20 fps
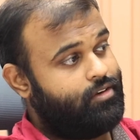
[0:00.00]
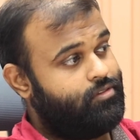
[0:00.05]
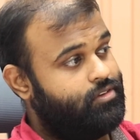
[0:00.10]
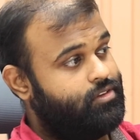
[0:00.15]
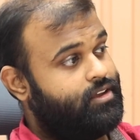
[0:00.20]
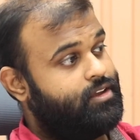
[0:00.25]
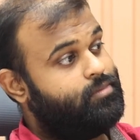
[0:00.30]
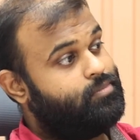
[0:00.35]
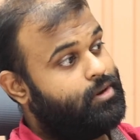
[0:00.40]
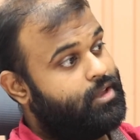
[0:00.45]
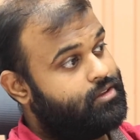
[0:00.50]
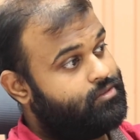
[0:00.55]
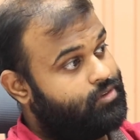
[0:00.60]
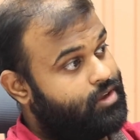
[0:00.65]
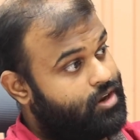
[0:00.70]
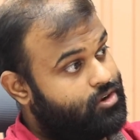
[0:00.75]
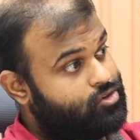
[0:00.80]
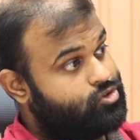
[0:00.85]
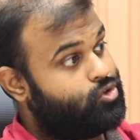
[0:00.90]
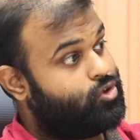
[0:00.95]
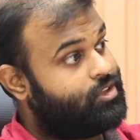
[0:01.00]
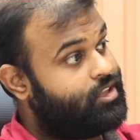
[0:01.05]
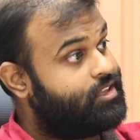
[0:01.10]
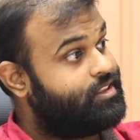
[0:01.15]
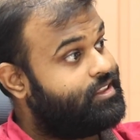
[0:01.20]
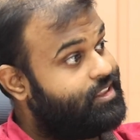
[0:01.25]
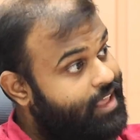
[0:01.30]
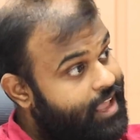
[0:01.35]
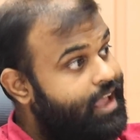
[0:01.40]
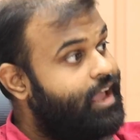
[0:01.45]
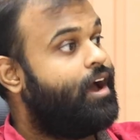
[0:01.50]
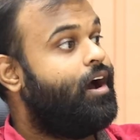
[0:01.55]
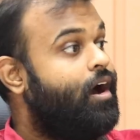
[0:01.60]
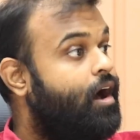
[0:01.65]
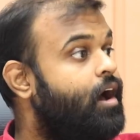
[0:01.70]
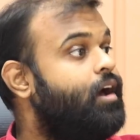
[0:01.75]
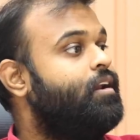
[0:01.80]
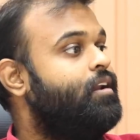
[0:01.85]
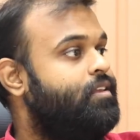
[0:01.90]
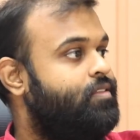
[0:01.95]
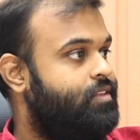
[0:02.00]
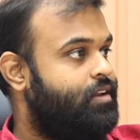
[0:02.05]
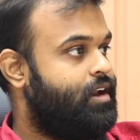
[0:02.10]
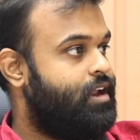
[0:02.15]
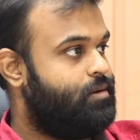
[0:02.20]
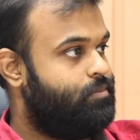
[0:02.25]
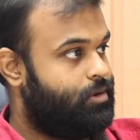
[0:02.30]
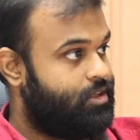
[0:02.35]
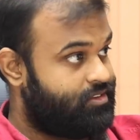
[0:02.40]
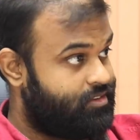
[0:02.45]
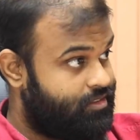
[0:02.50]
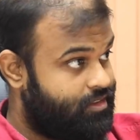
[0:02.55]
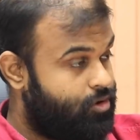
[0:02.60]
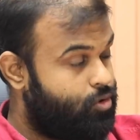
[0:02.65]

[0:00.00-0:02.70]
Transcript: everything in place, we ensure that they are in the right place and